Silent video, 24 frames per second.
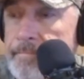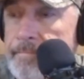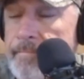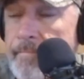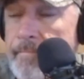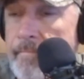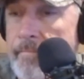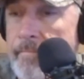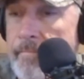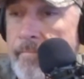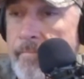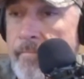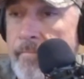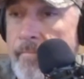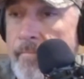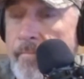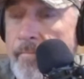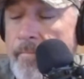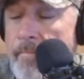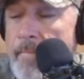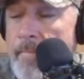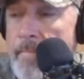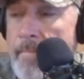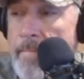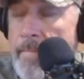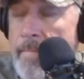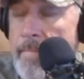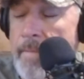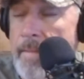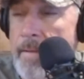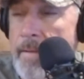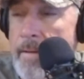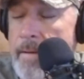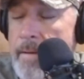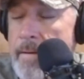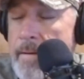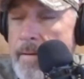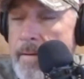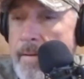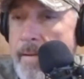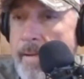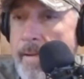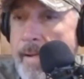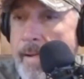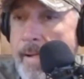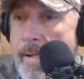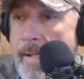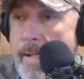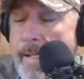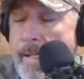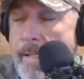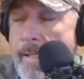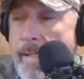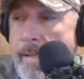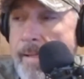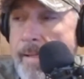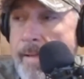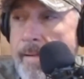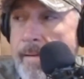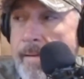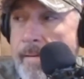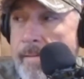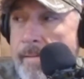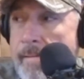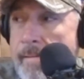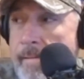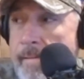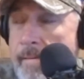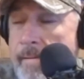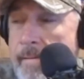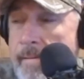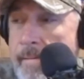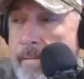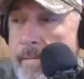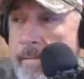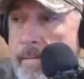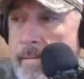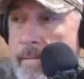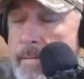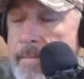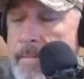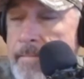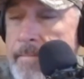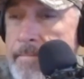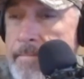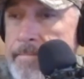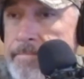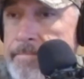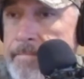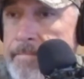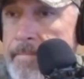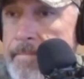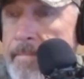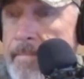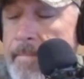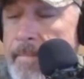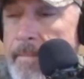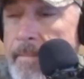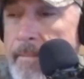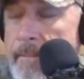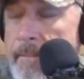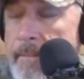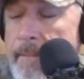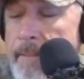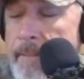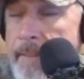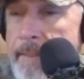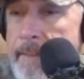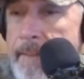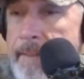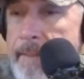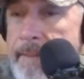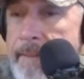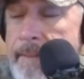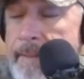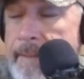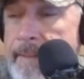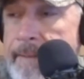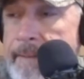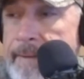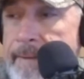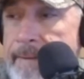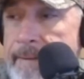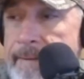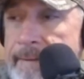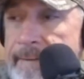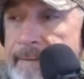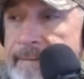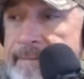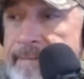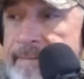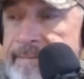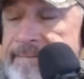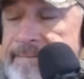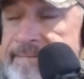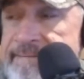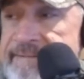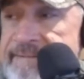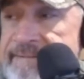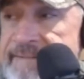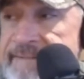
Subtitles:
No words are spoken by the person on screen.